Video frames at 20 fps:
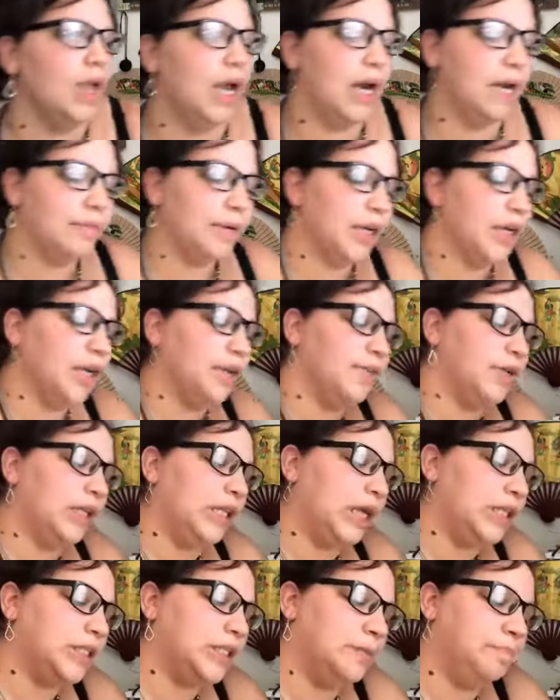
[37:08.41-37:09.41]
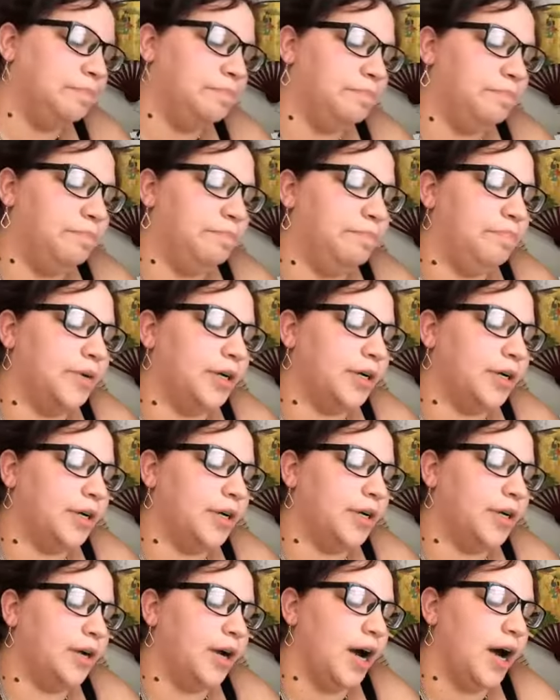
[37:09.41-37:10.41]
And I'm going to give you lots of
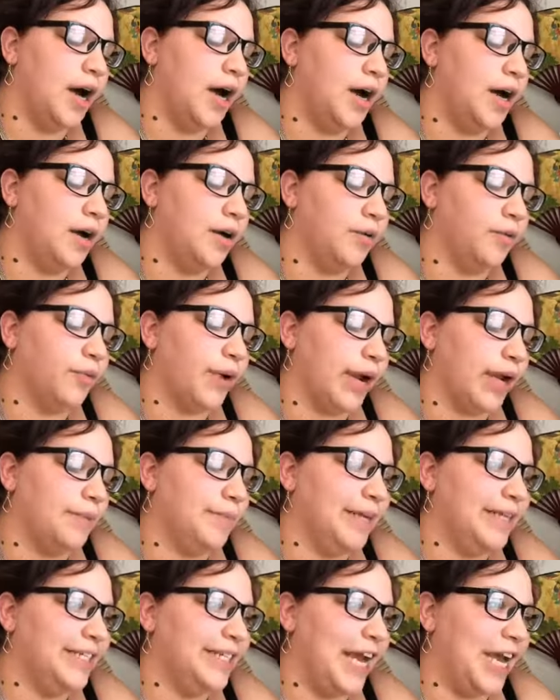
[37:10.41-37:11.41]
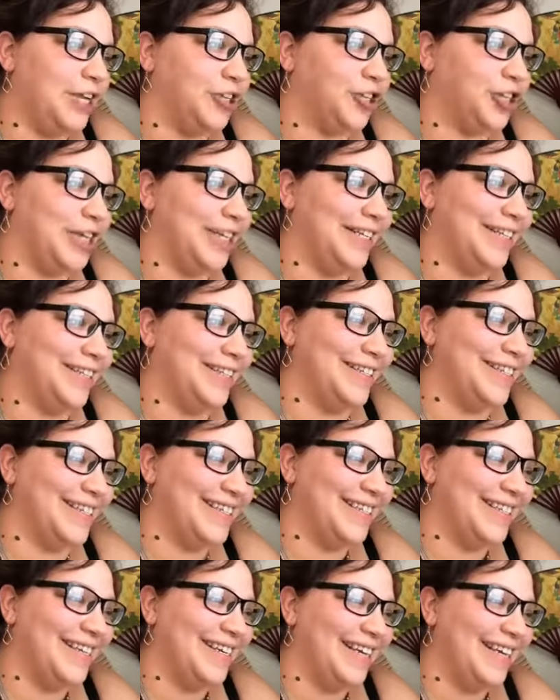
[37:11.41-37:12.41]
book
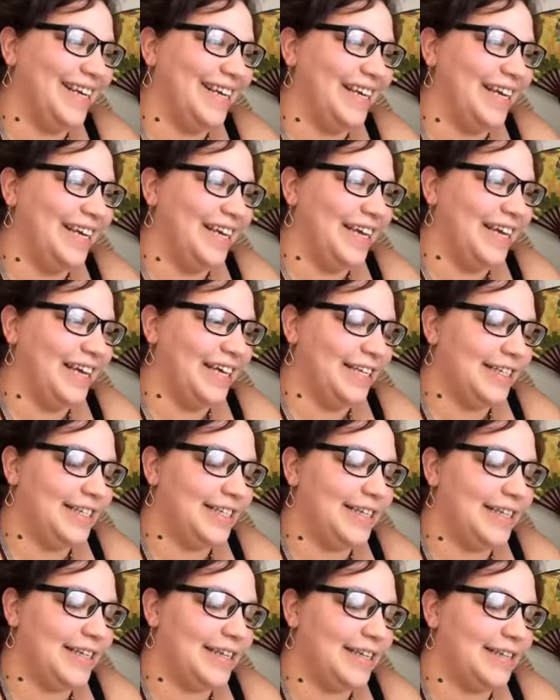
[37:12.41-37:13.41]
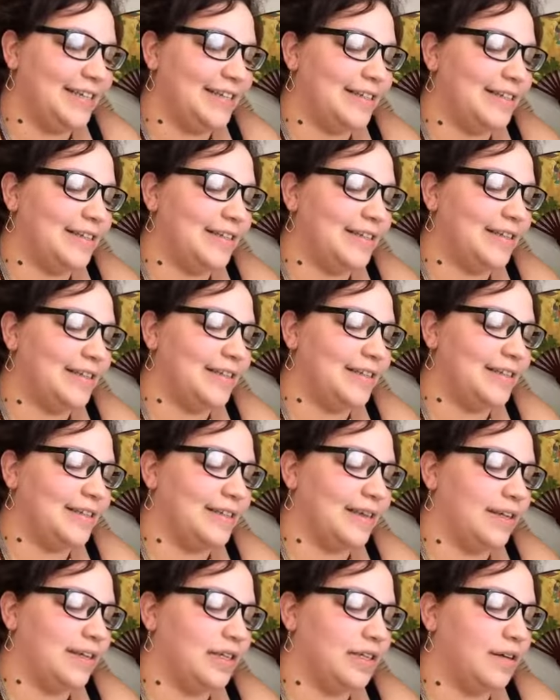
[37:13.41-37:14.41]
recommendations. Seeks
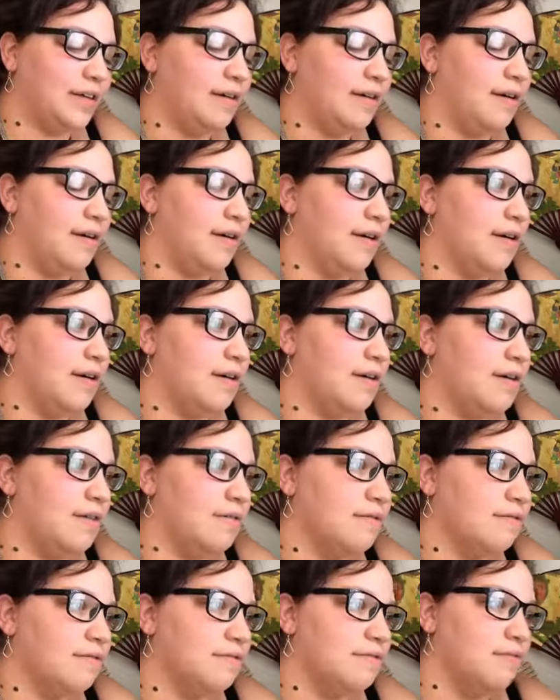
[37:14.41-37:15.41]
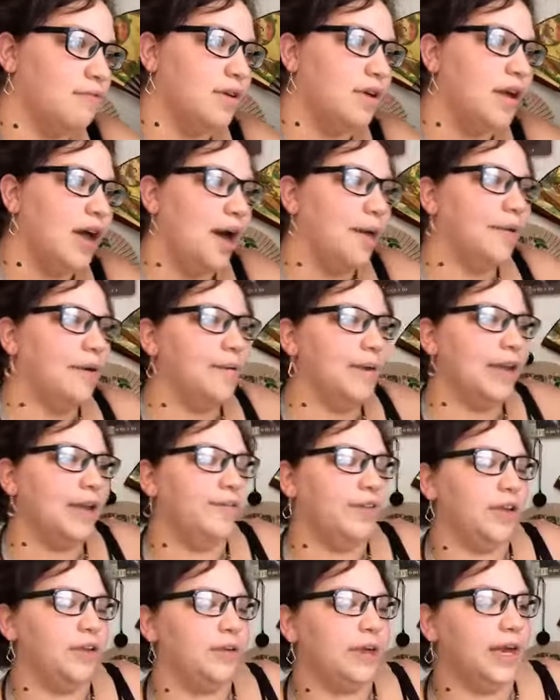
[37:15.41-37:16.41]
Centaur. I'm going to be
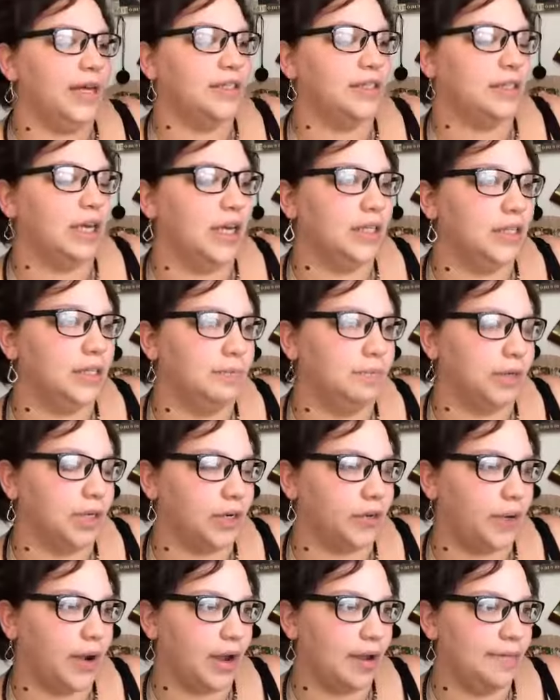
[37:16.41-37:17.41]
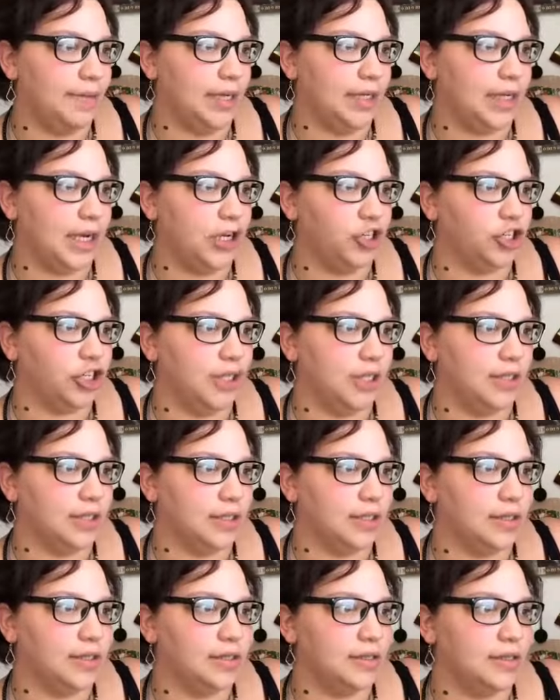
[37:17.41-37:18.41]
giving you guys lots of book
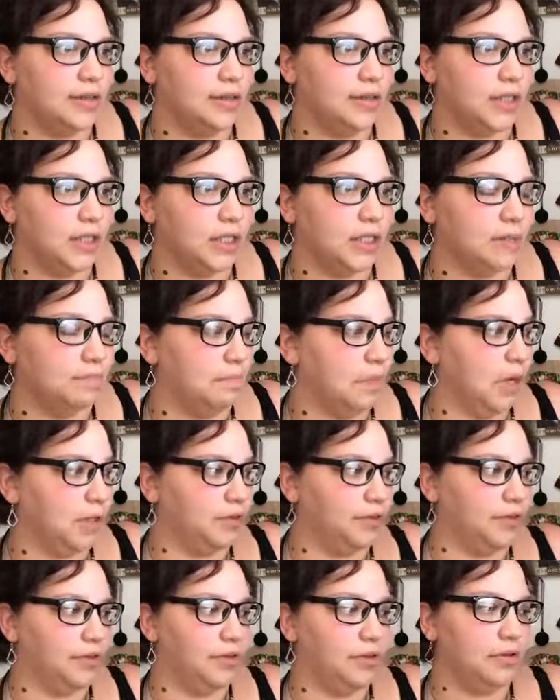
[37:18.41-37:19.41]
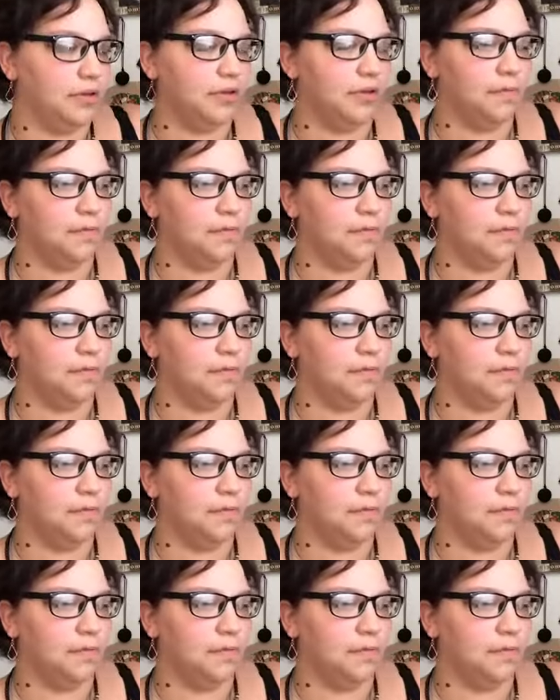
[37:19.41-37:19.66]
recommendations this month,